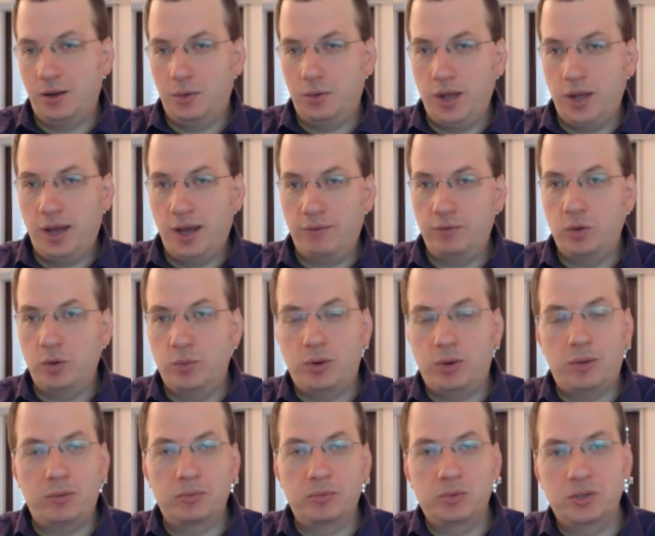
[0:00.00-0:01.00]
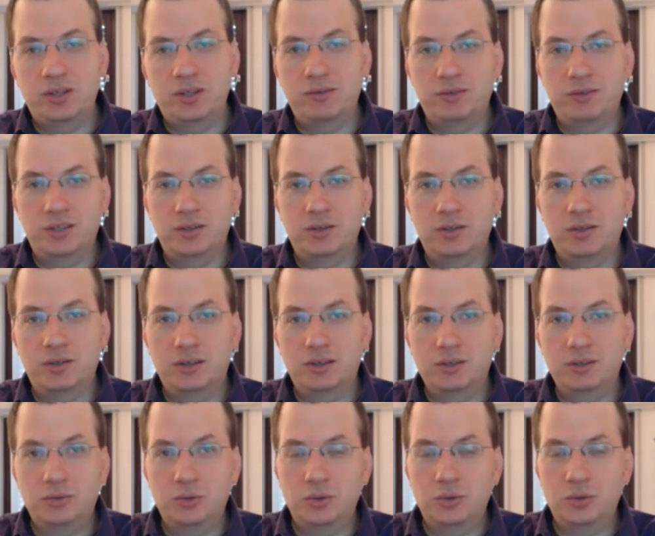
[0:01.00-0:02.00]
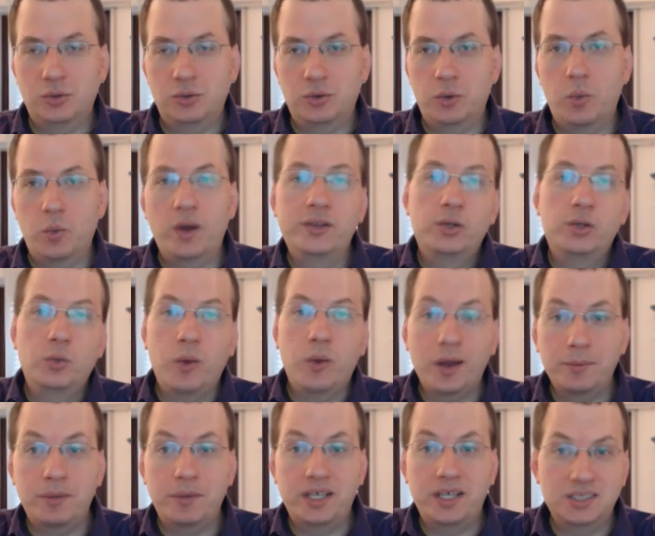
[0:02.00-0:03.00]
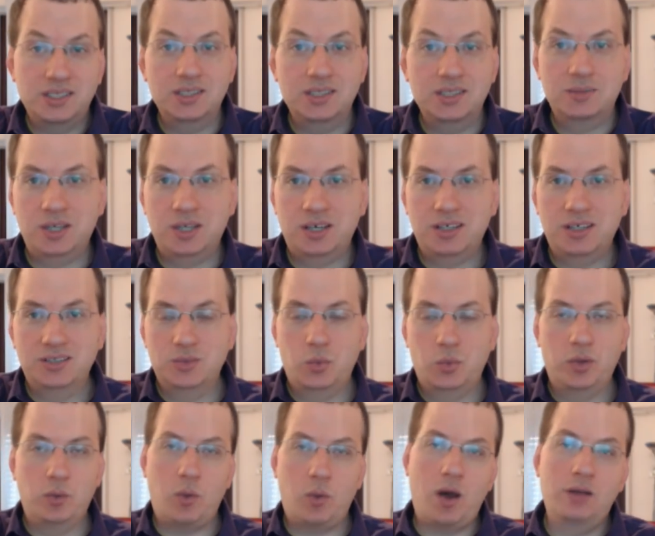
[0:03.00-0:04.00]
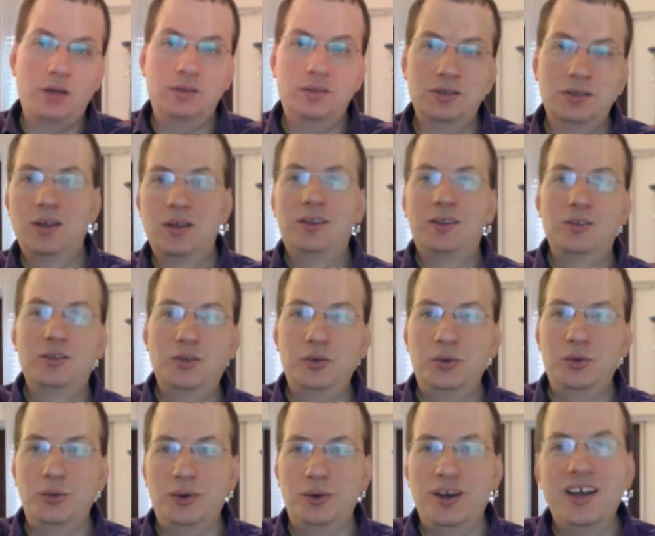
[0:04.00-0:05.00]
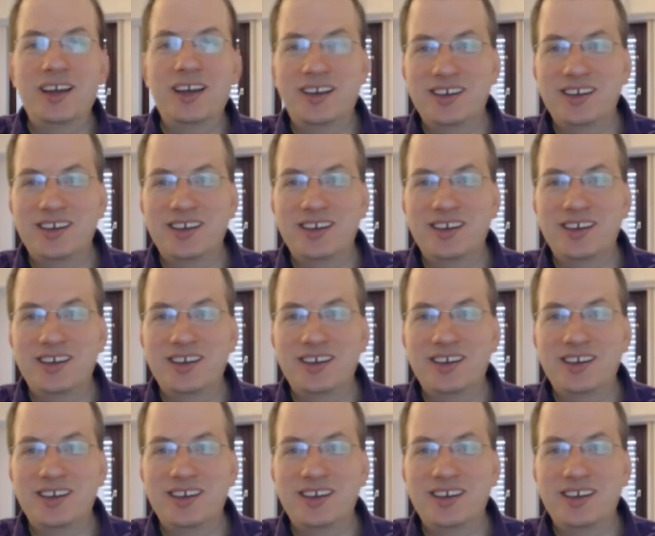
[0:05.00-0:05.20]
we have no problem to give it to you on a one-to-one basis, because we want to